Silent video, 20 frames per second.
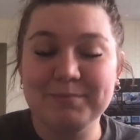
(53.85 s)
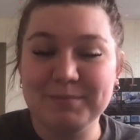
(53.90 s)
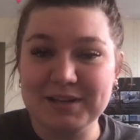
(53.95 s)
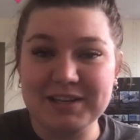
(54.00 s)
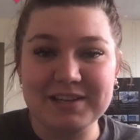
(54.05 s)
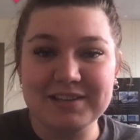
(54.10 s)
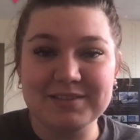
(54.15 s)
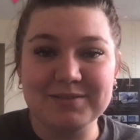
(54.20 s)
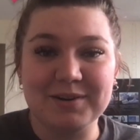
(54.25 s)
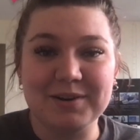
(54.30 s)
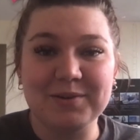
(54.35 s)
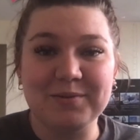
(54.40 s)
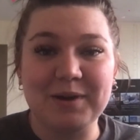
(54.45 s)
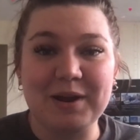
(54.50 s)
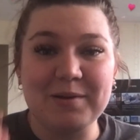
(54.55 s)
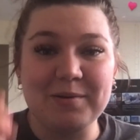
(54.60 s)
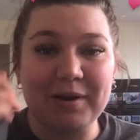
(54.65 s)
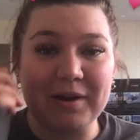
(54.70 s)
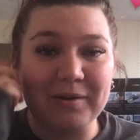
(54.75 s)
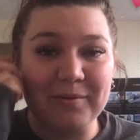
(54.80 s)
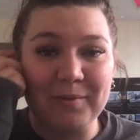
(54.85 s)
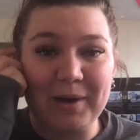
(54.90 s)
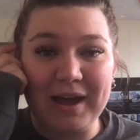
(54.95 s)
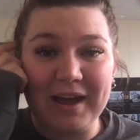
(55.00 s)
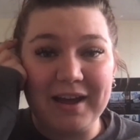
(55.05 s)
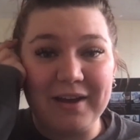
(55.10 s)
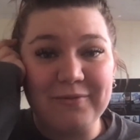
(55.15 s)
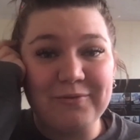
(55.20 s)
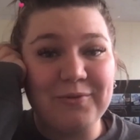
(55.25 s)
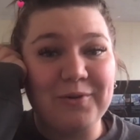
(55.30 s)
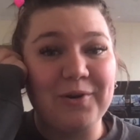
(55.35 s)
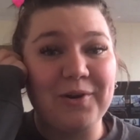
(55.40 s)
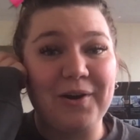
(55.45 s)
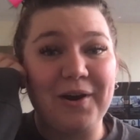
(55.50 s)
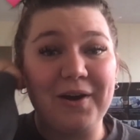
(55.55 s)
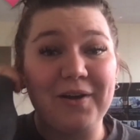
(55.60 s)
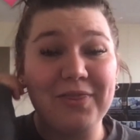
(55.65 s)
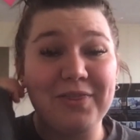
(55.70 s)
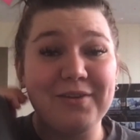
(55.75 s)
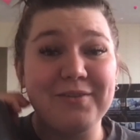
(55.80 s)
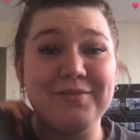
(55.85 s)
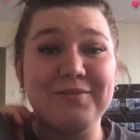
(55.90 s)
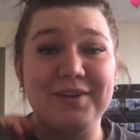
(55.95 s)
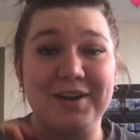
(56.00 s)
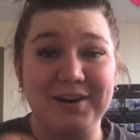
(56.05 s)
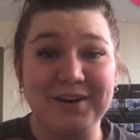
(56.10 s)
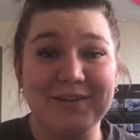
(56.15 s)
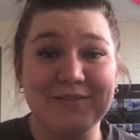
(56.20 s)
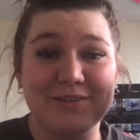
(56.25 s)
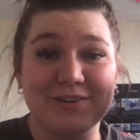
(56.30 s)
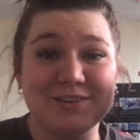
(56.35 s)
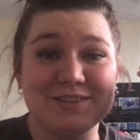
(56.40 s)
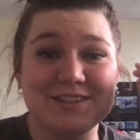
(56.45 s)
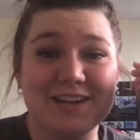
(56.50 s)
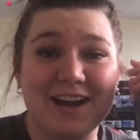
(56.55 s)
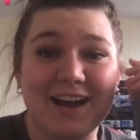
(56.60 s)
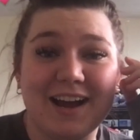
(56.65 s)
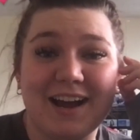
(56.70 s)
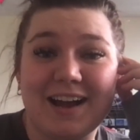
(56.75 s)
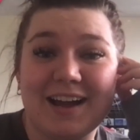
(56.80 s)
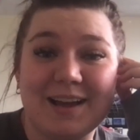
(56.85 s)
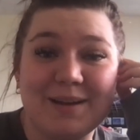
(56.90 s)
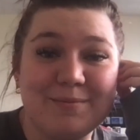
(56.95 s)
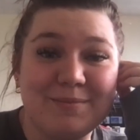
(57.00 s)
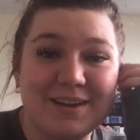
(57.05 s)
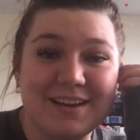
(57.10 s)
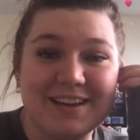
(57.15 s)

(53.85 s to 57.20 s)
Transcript: Mickey's Runaway Railway for the very first time.